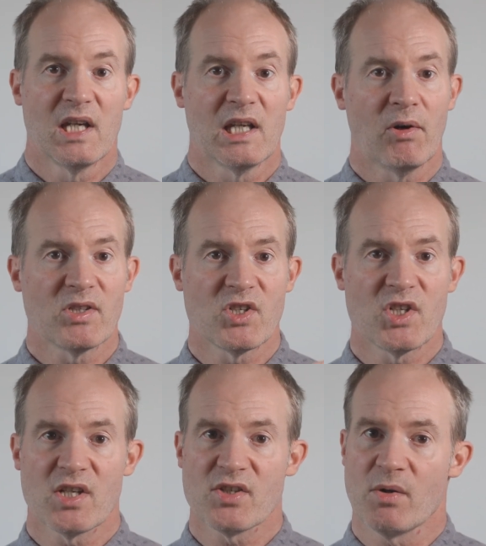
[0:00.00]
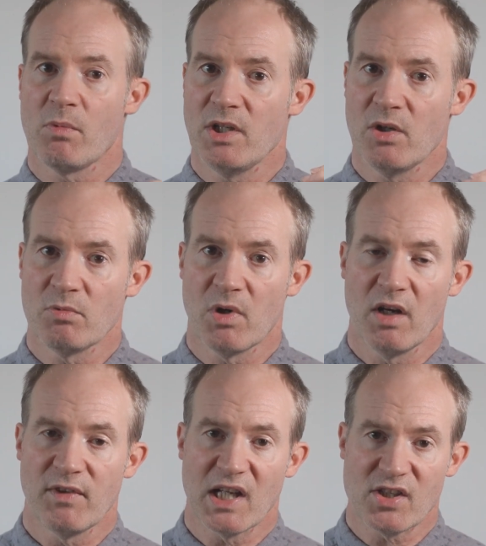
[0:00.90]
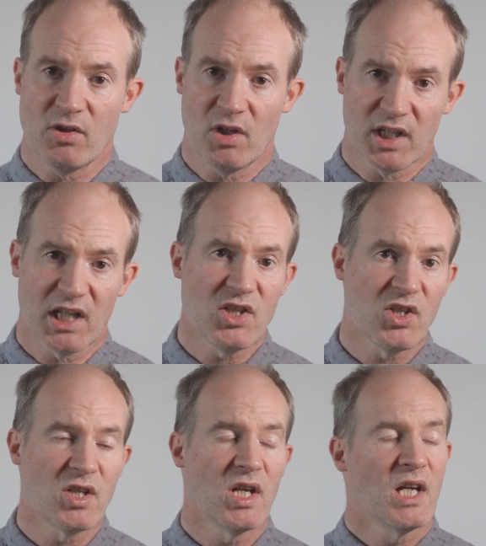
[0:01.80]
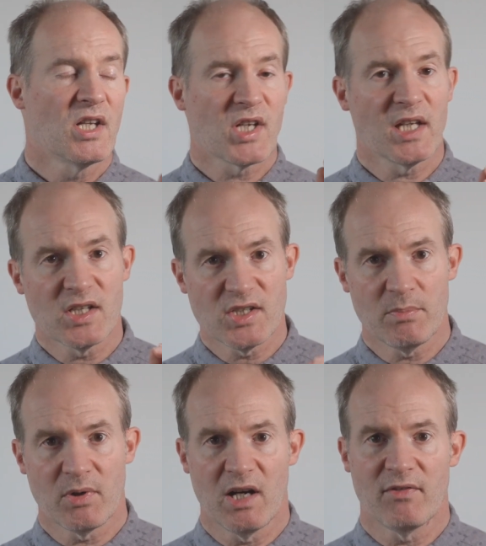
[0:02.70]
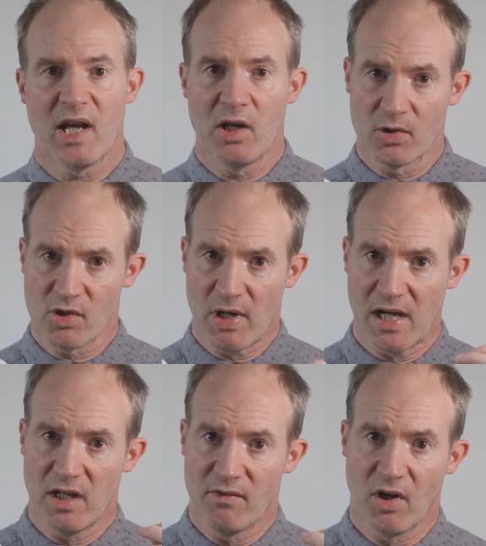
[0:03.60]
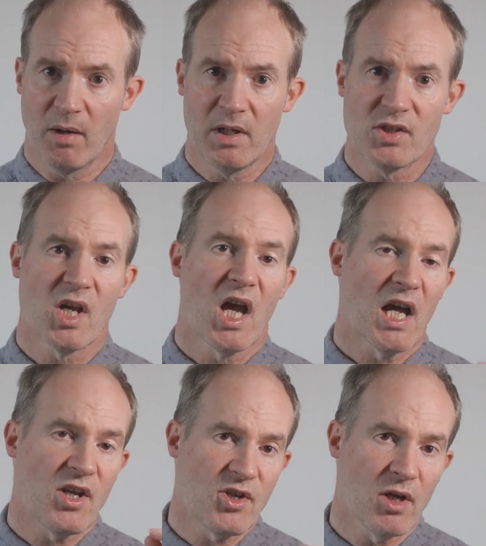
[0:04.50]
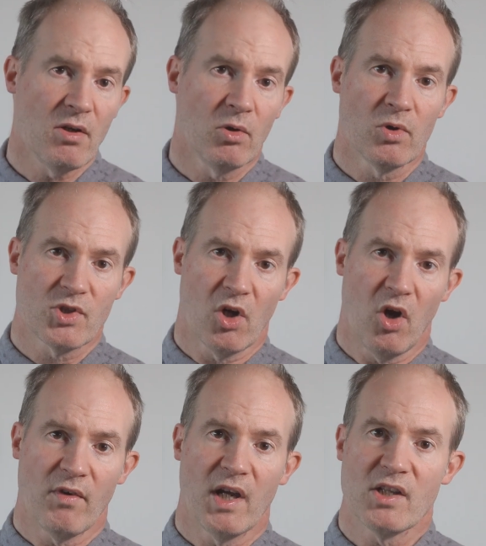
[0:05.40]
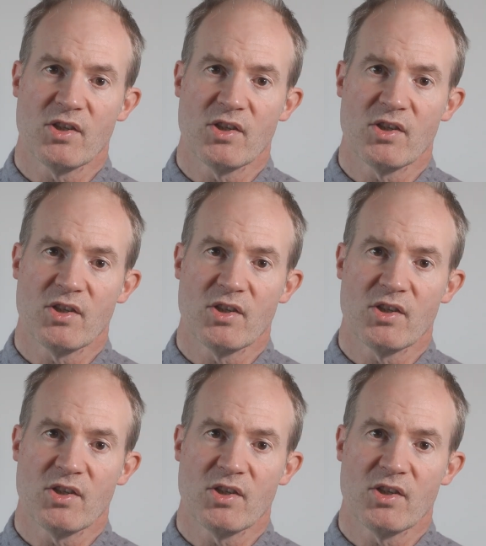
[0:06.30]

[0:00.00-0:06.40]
Now I suggest that when you're arriving at a new location, take a deep breath and look around the environment and don't launch the hover